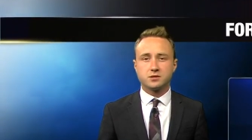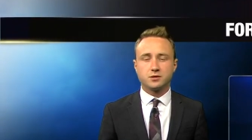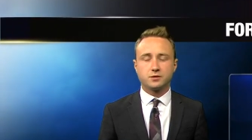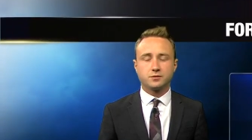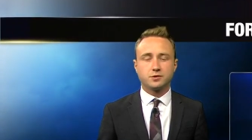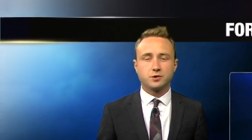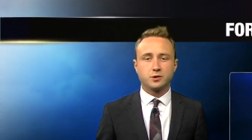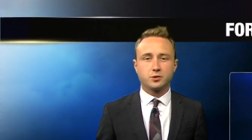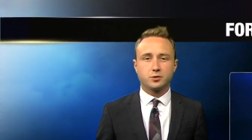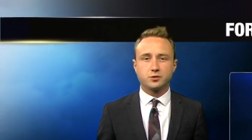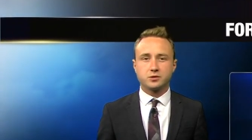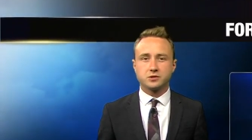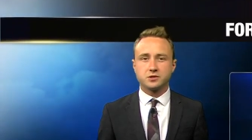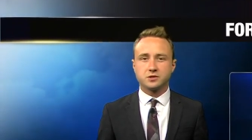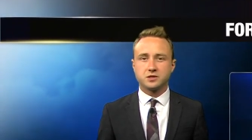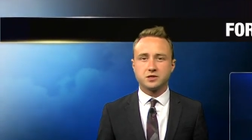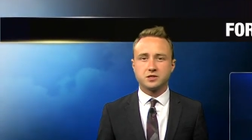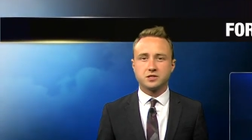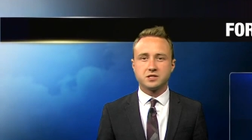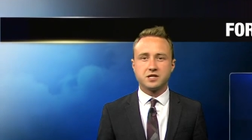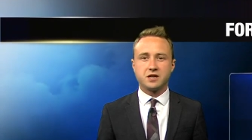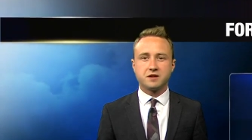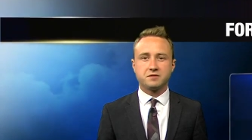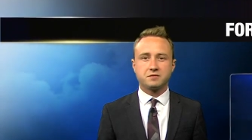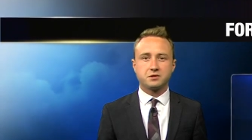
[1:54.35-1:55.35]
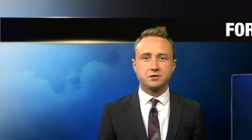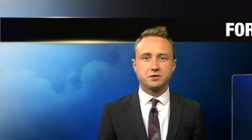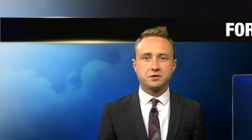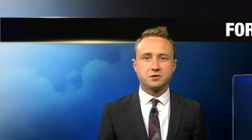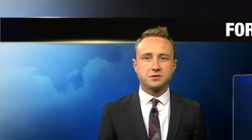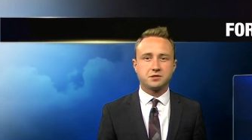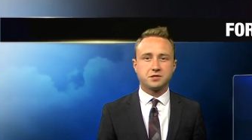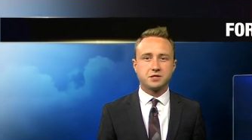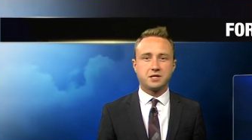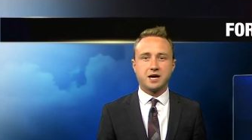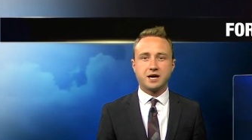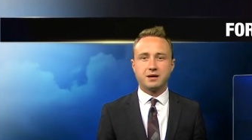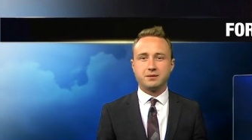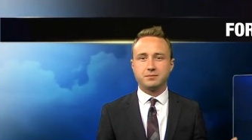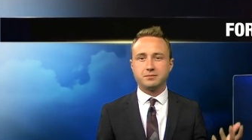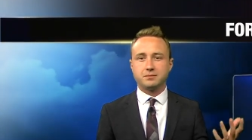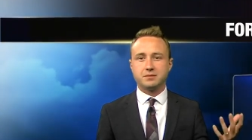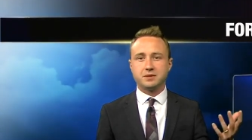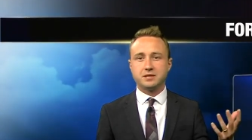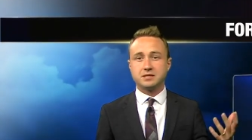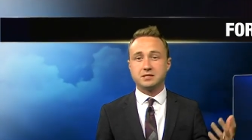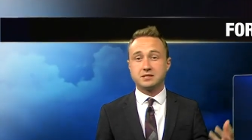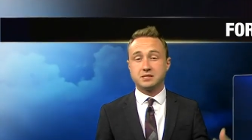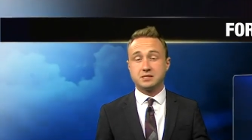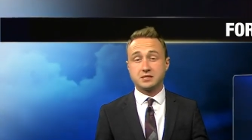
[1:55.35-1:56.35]
over the course of this afternoon, tonight,
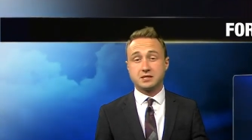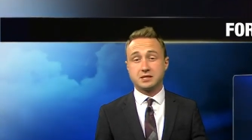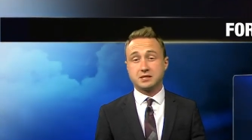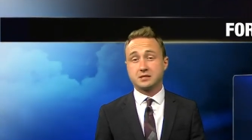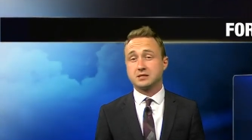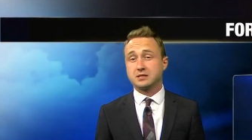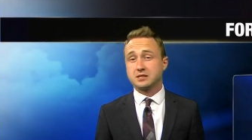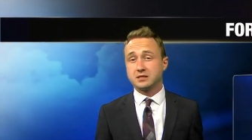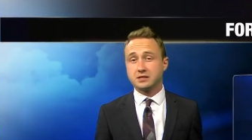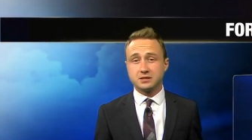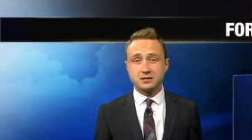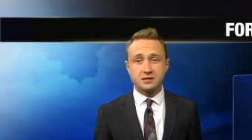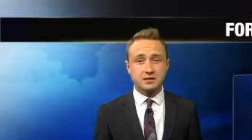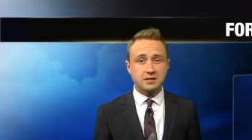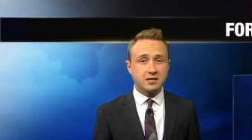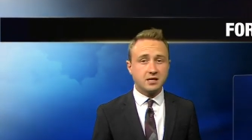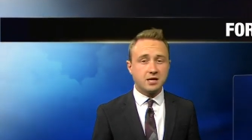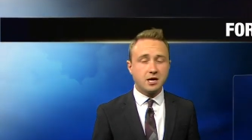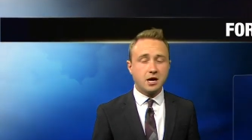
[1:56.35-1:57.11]
mid 60s.